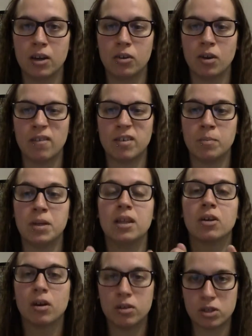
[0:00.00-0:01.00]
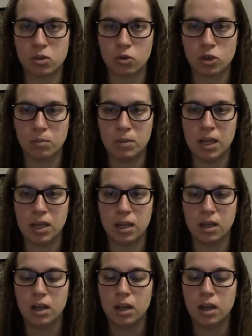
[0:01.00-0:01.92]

You have to be there on social media.